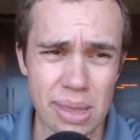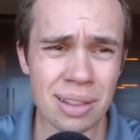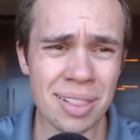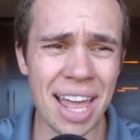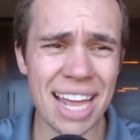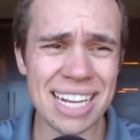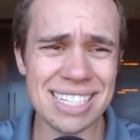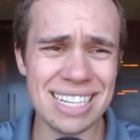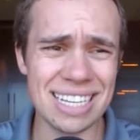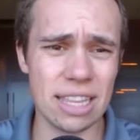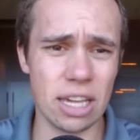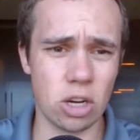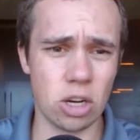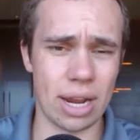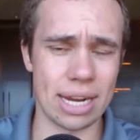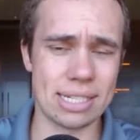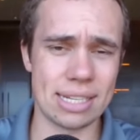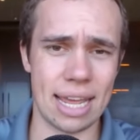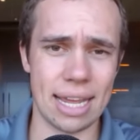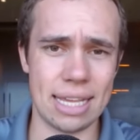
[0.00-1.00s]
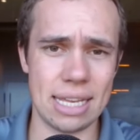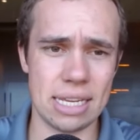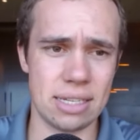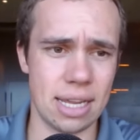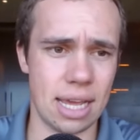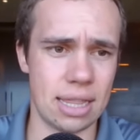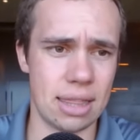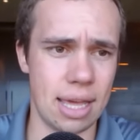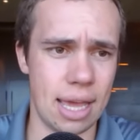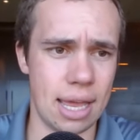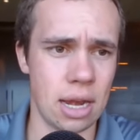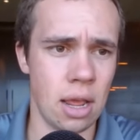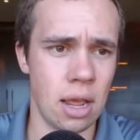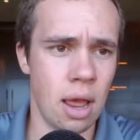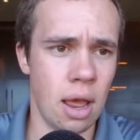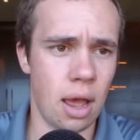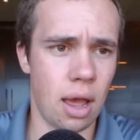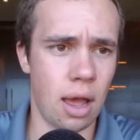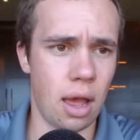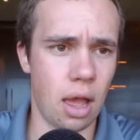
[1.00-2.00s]
last thing that Greg Sankey said that
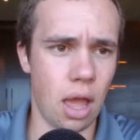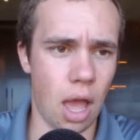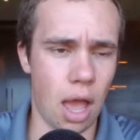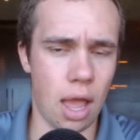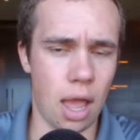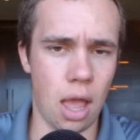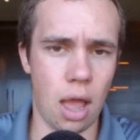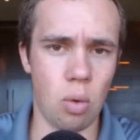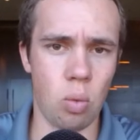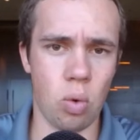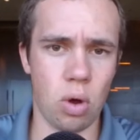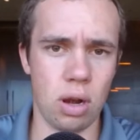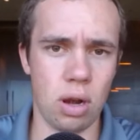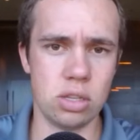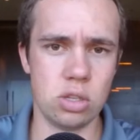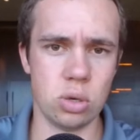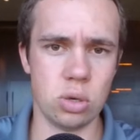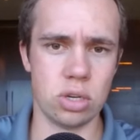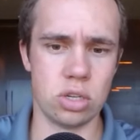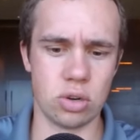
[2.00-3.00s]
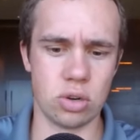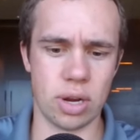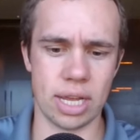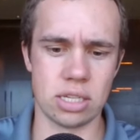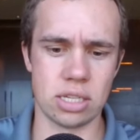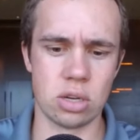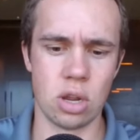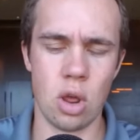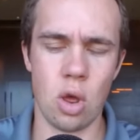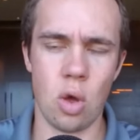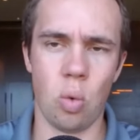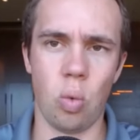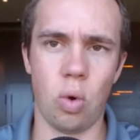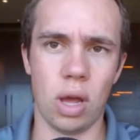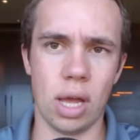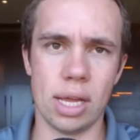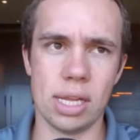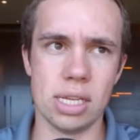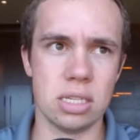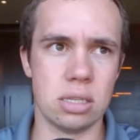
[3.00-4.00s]
uh, I, I wanted to address
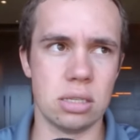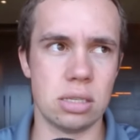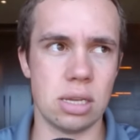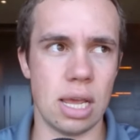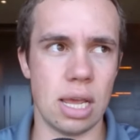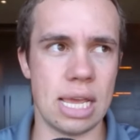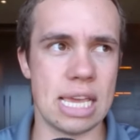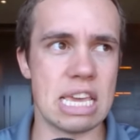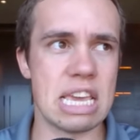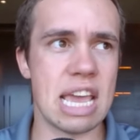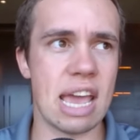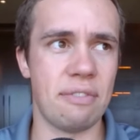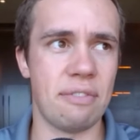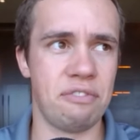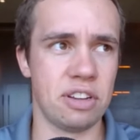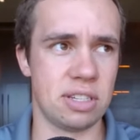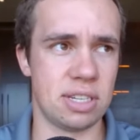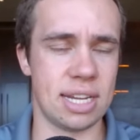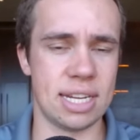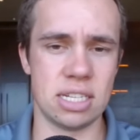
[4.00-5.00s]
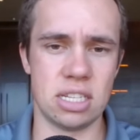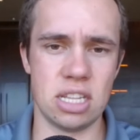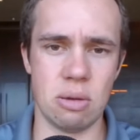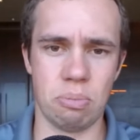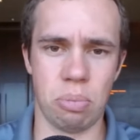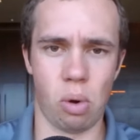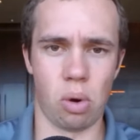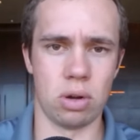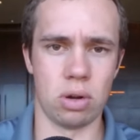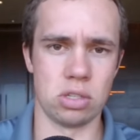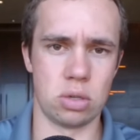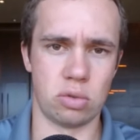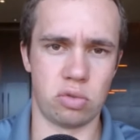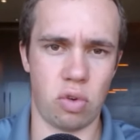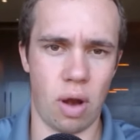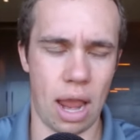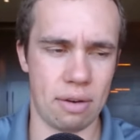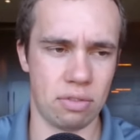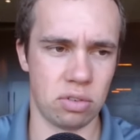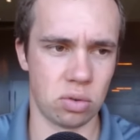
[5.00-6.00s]
was he, he emphasized the importance of
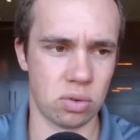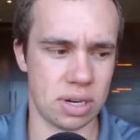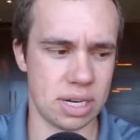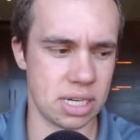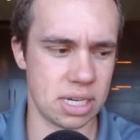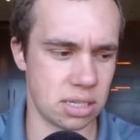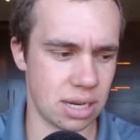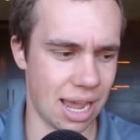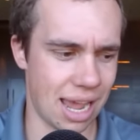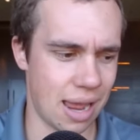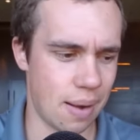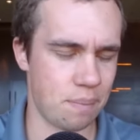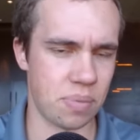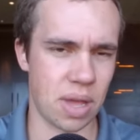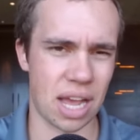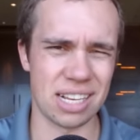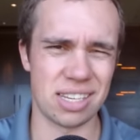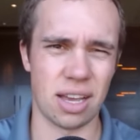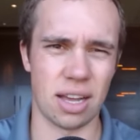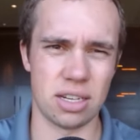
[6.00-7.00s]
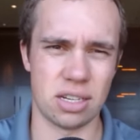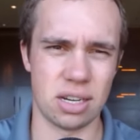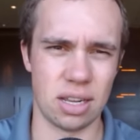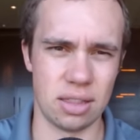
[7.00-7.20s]
rivalries, and I touched